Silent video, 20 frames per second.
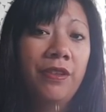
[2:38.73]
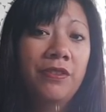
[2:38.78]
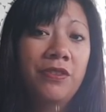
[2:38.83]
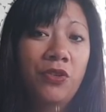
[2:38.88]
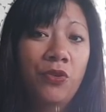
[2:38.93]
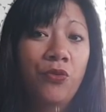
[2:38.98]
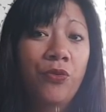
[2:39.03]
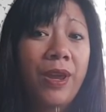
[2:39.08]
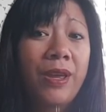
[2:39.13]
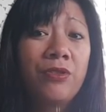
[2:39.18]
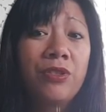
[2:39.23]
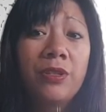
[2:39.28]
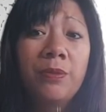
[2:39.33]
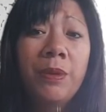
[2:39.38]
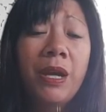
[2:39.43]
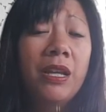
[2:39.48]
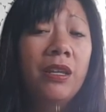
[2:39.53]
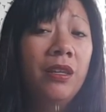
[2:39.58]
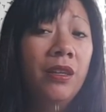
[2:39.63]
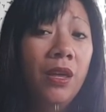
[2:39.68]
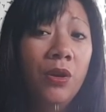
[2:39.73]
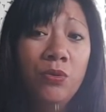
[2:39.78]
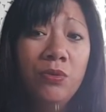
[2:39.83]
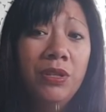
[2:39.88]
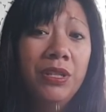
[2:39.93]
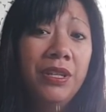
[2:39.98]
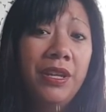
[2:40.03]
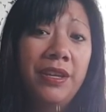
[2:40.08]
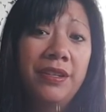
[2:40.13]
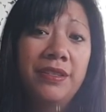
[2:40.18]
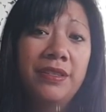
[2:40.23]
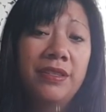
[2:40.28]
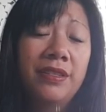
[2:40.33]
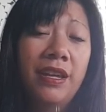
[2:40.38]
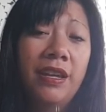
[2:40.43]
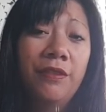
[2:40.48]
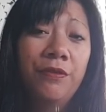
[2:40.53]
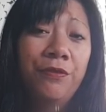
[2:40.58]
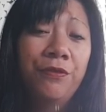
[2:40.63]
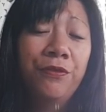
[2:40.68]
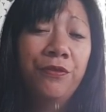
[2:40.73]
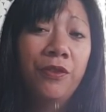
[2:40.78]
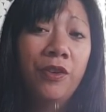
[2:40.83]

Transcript: surrounded by loneliness and